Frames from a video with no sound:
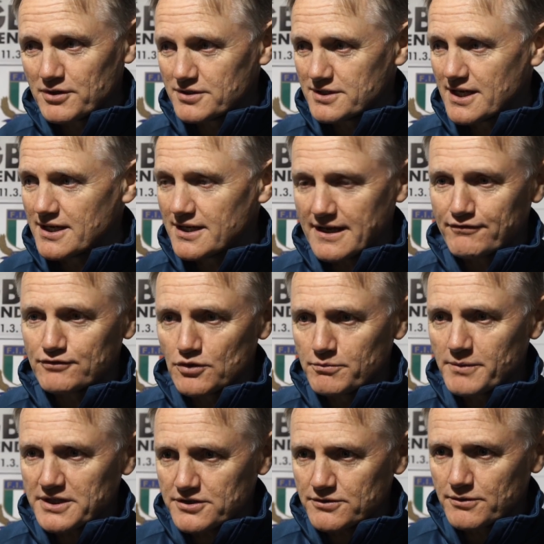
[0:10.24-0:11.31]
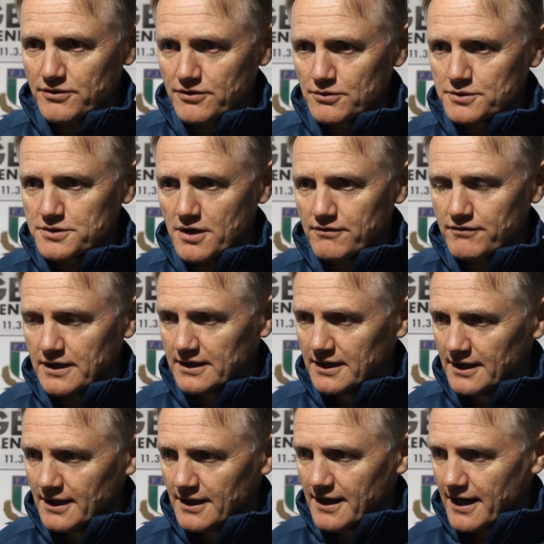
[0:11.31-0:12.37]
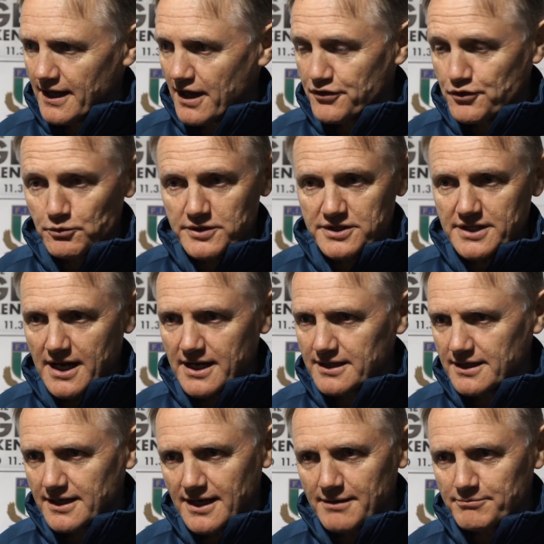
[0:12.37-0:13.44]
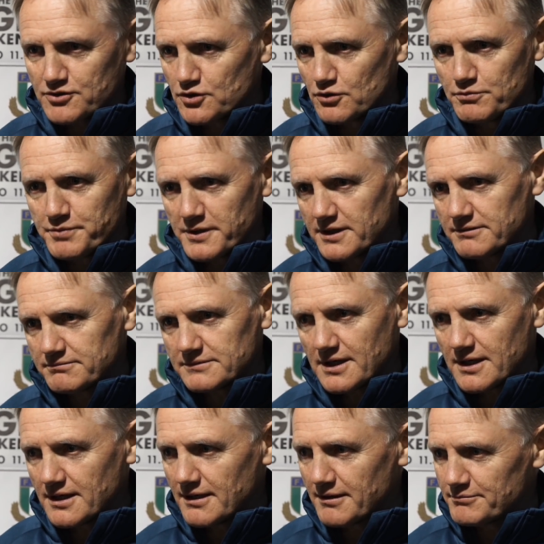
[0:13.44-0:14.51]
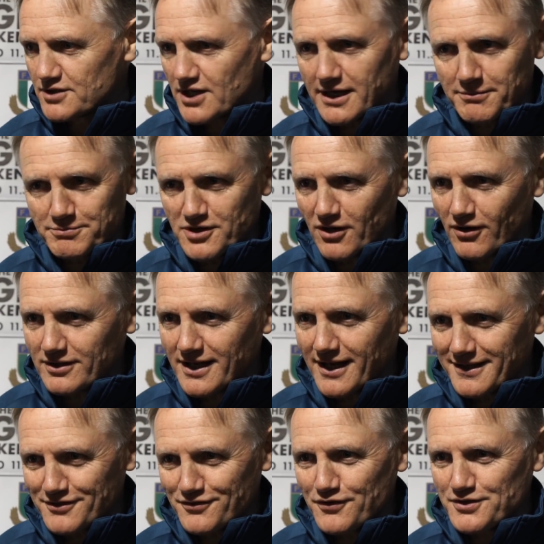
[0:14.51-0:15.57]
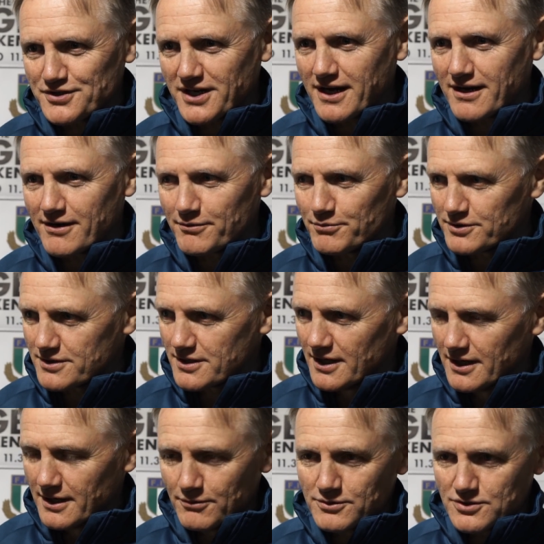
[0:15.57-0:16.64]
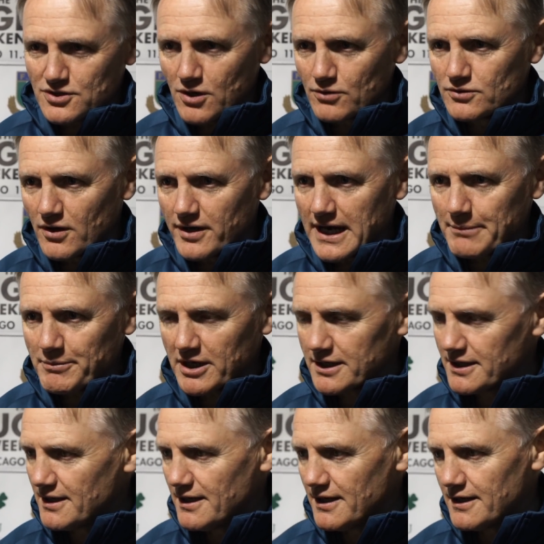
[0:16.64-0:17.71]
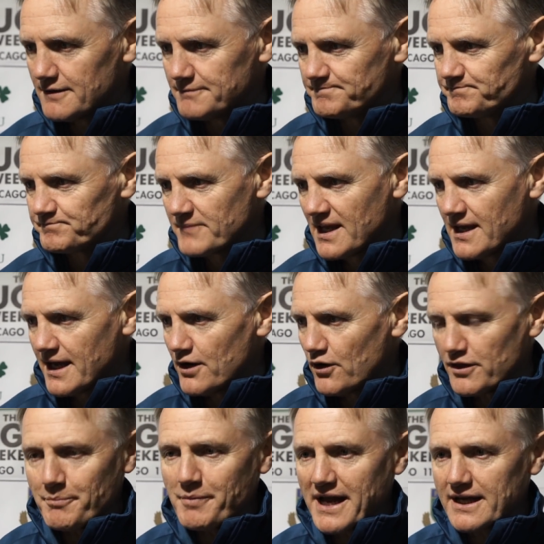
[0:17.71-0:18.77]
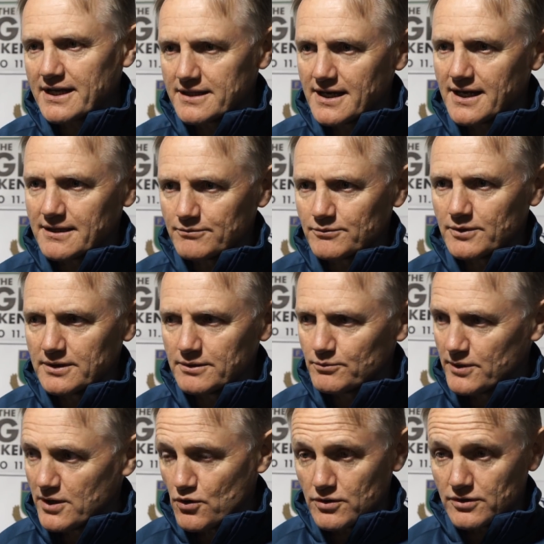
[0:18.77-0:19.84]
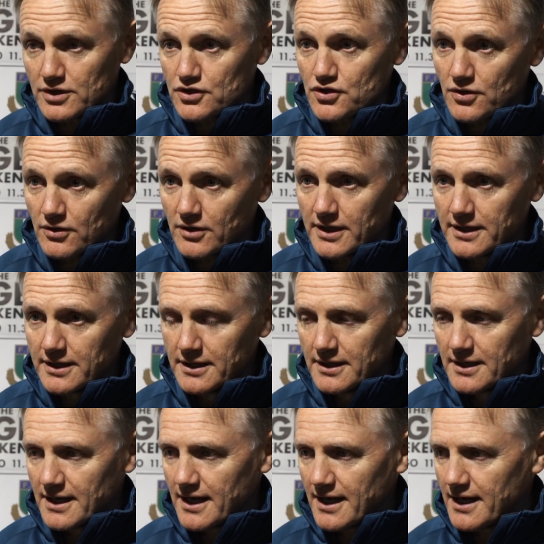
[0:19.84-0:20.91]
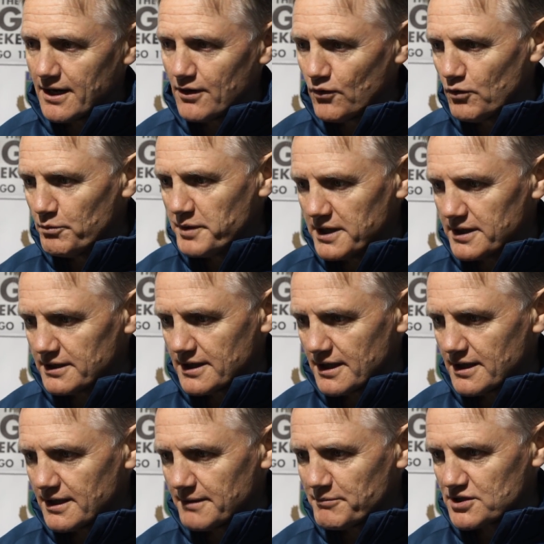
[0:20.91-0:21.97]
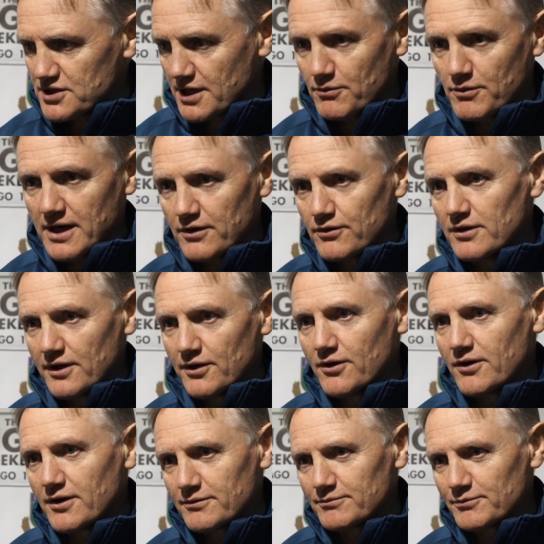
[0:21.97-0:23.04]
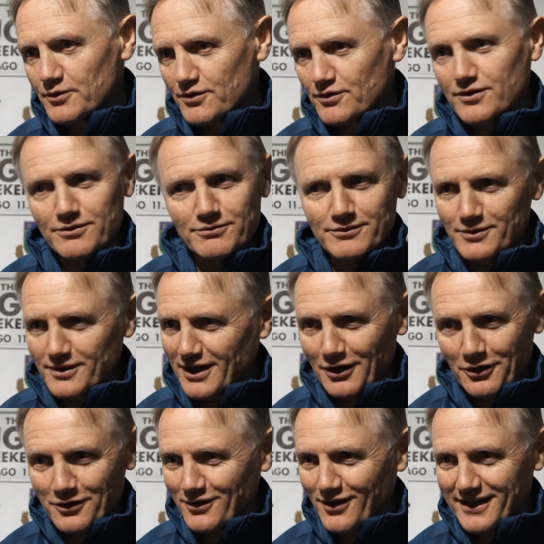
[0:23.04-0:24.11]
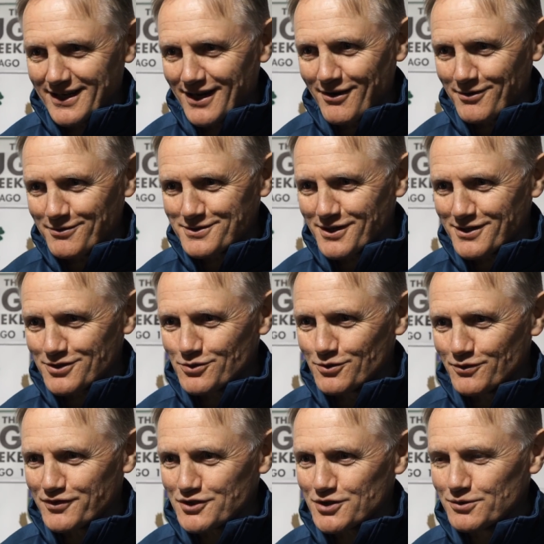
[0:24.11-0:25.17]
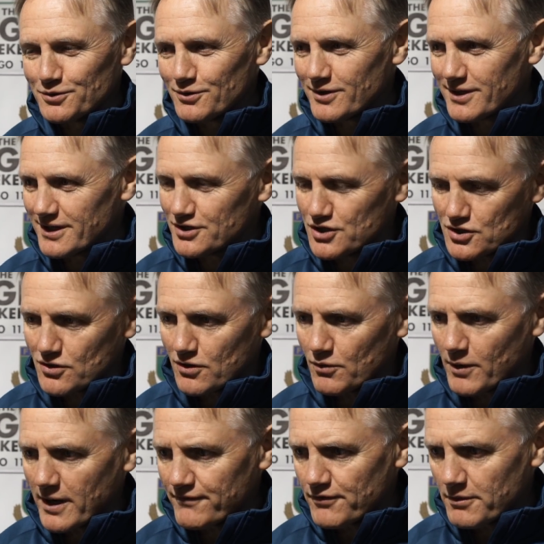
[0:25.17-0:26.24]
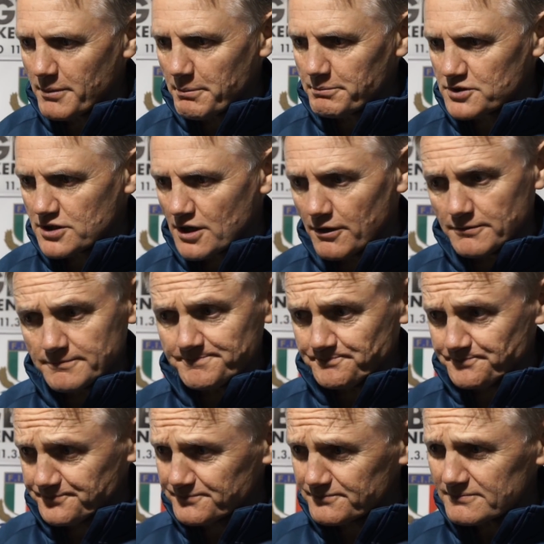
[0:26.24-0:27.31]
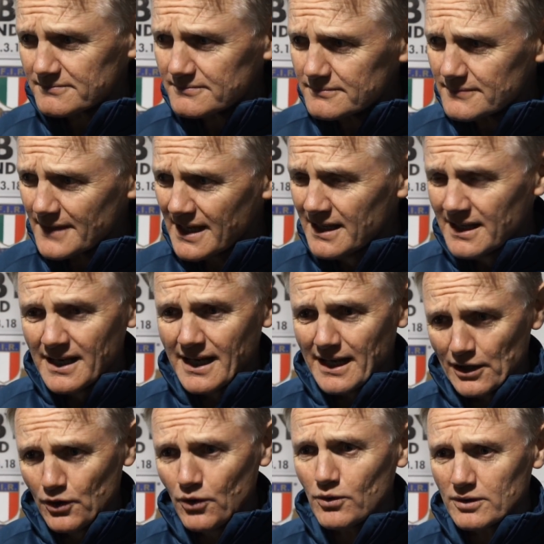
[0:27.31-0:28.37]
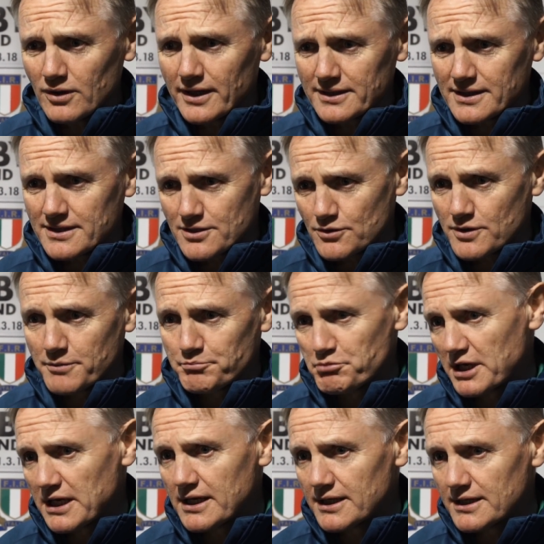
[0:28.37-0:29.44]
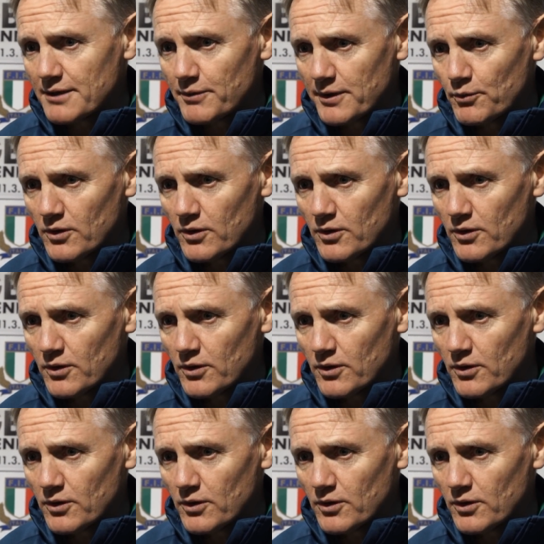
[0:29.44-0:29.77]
because they didn't have too much to enthuse over. I thought we started the game super. Jacob Stockdale's first carry was so dynamic. And on the back of that, we earned the try, albeit the missing one early on with it looked like Gary was going to score for sure, and it just got away from him. So it looked like the sort of beginning that we